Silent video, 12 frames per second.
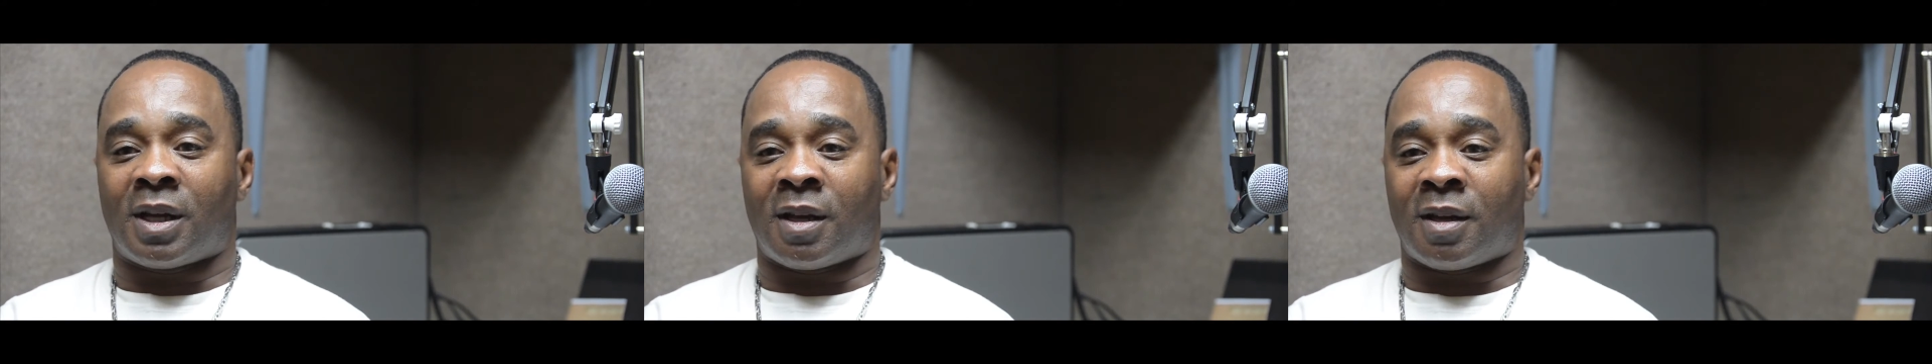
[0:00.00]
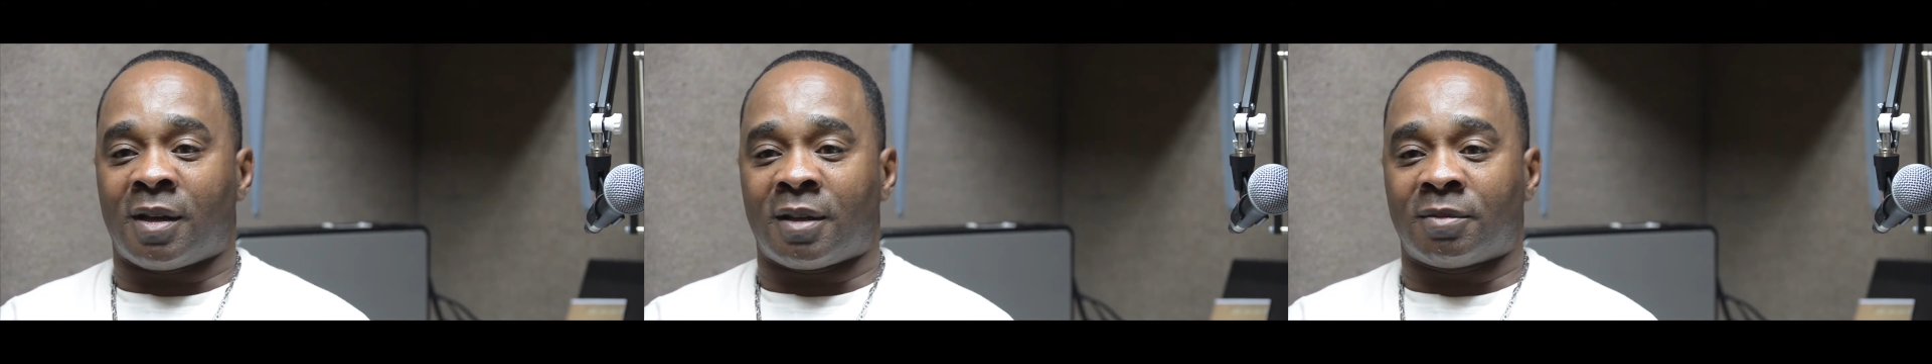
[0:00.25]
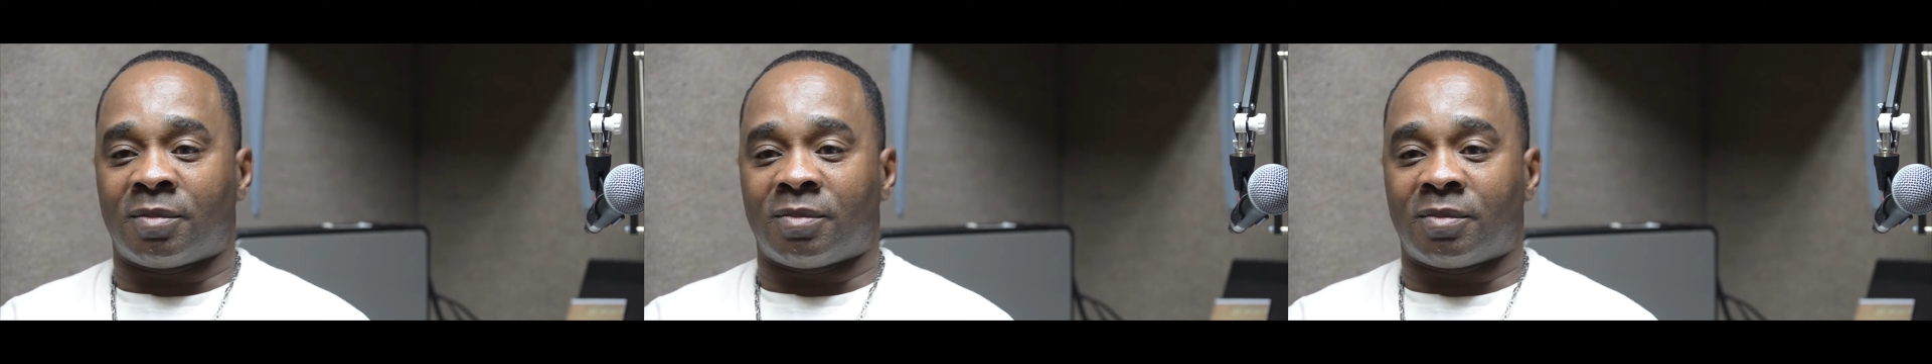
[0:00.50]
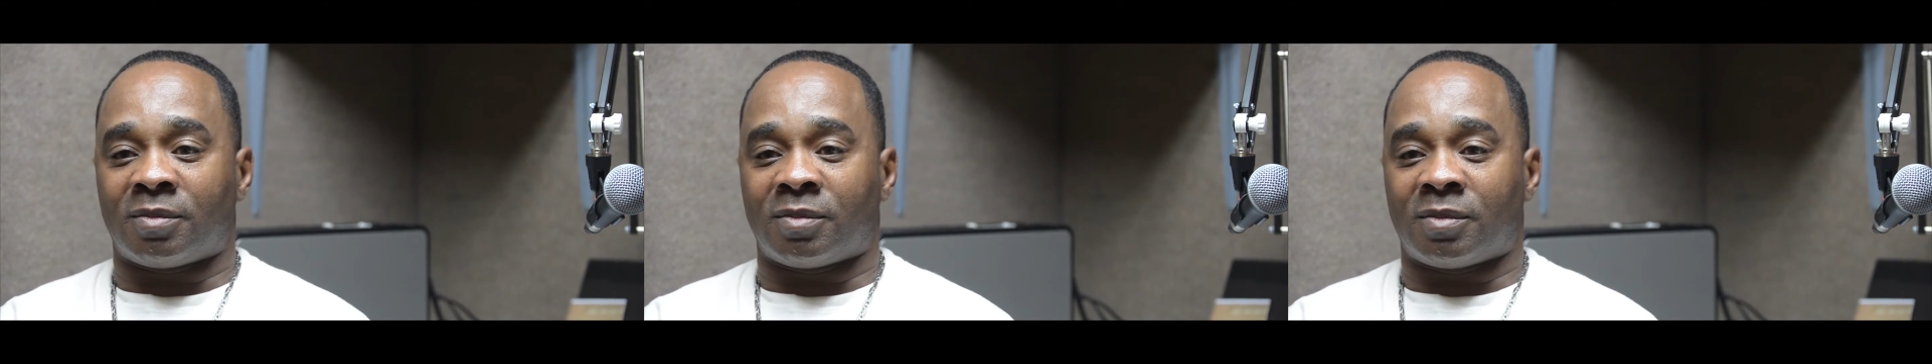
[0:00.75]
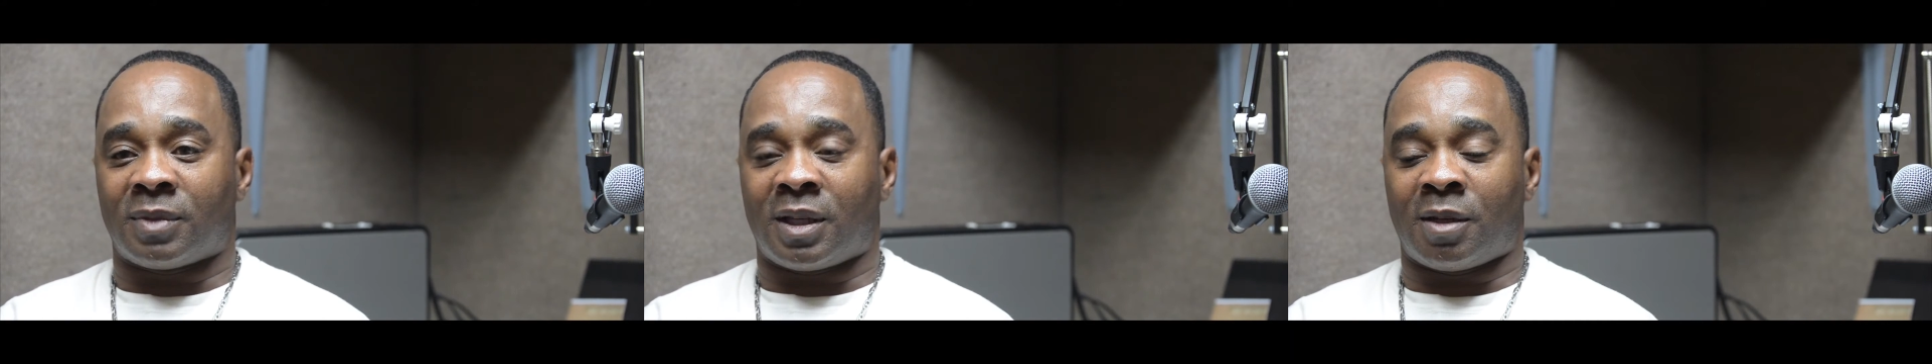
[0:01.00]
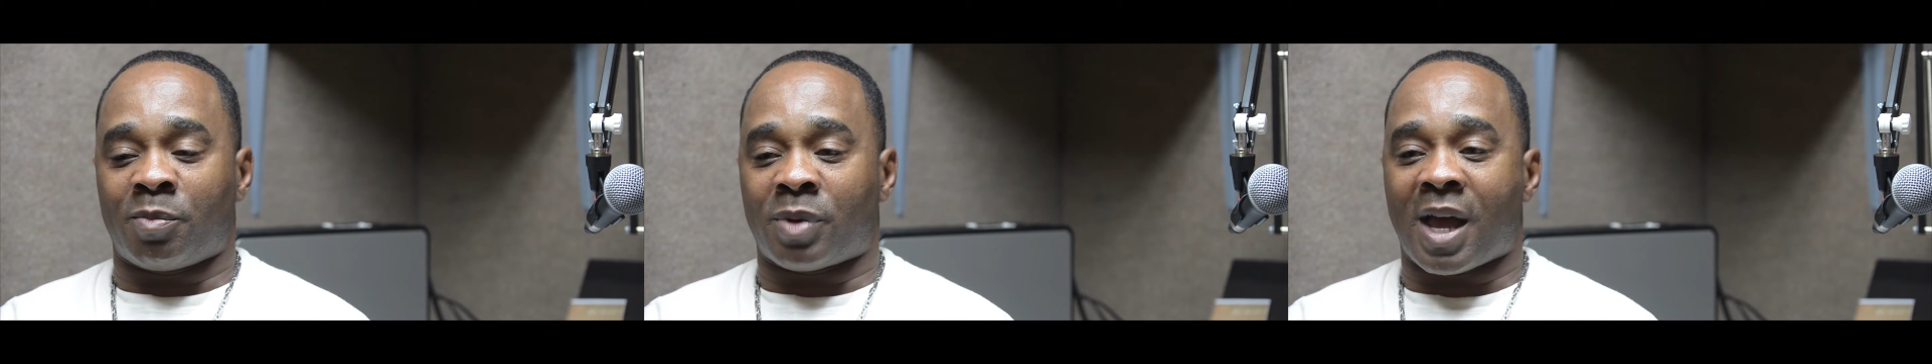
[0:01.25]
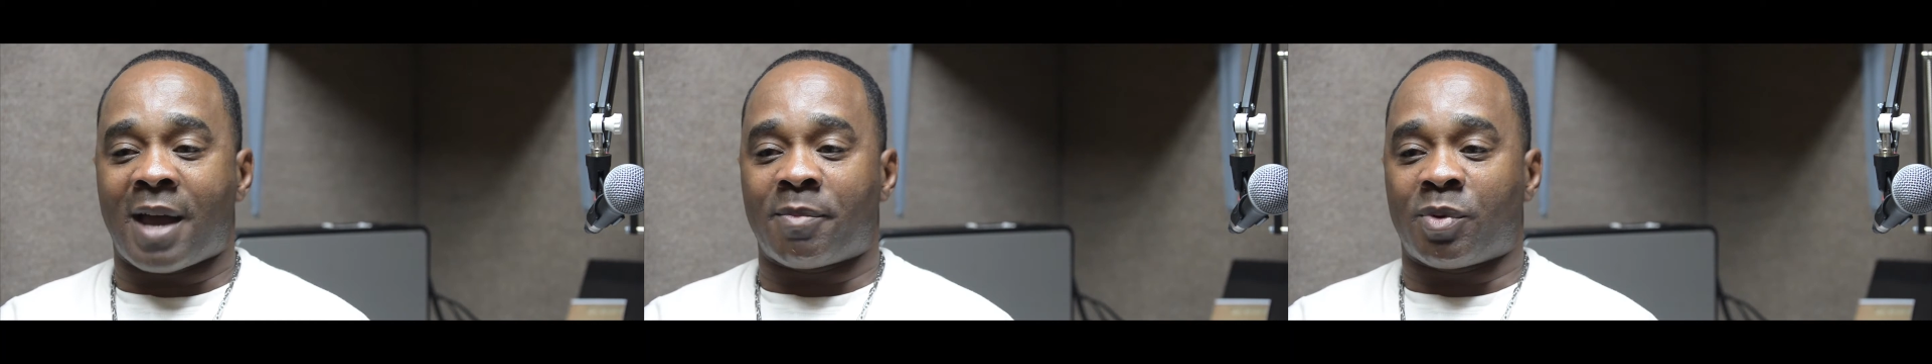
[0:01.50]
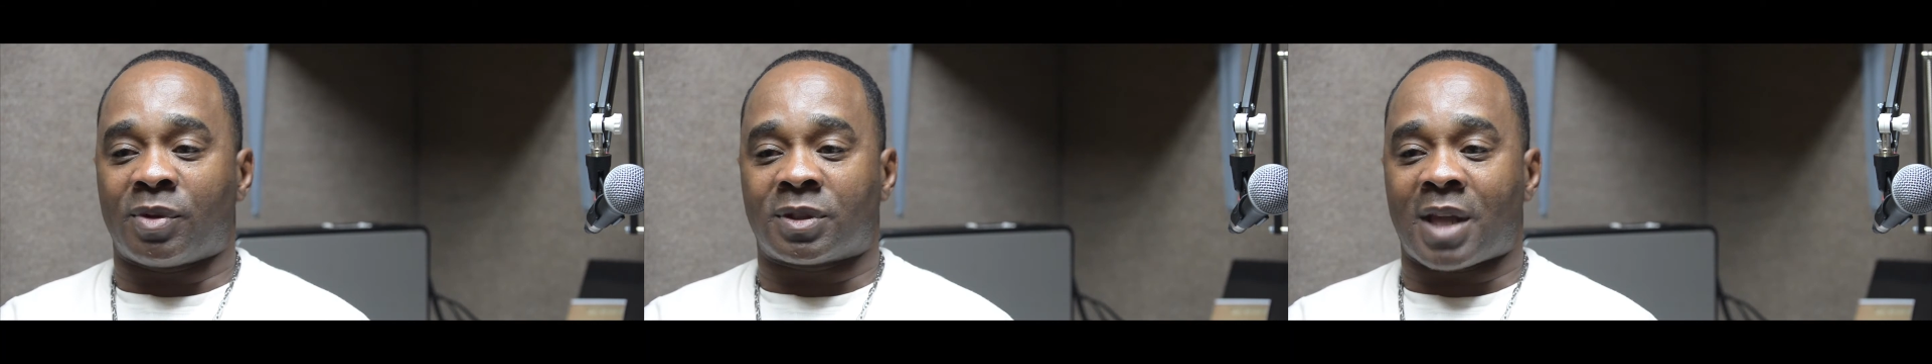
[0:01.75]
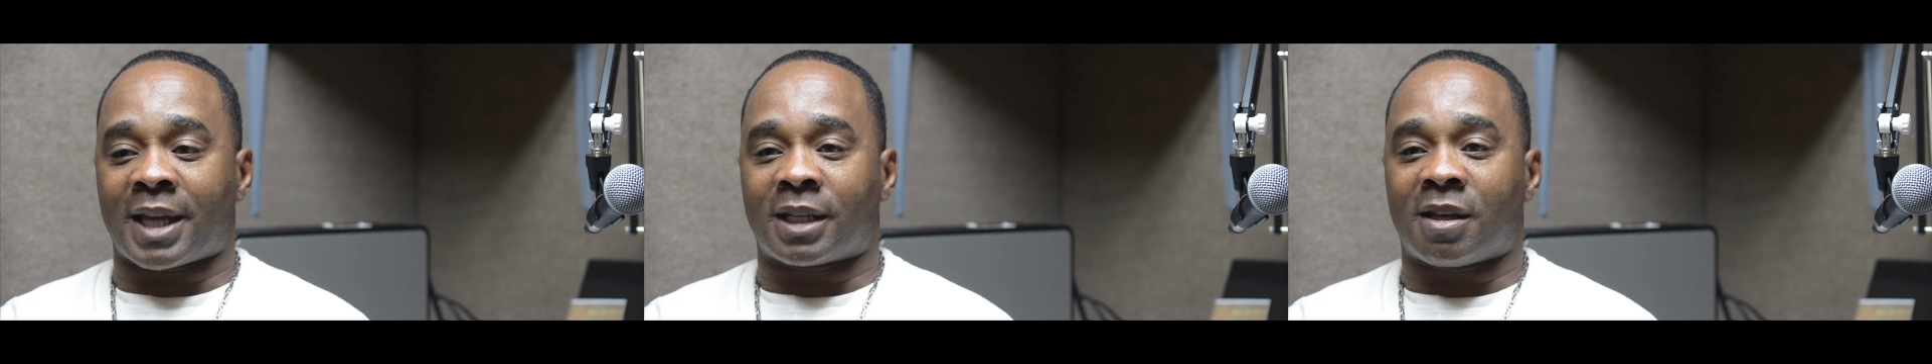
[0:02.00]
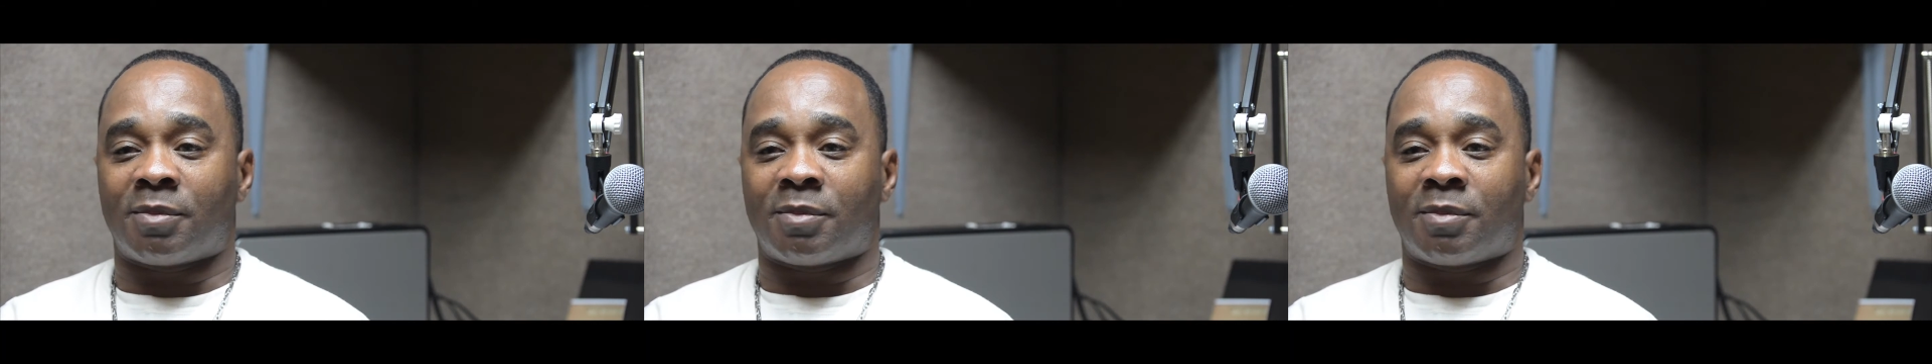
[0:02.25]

and the Blind Boys like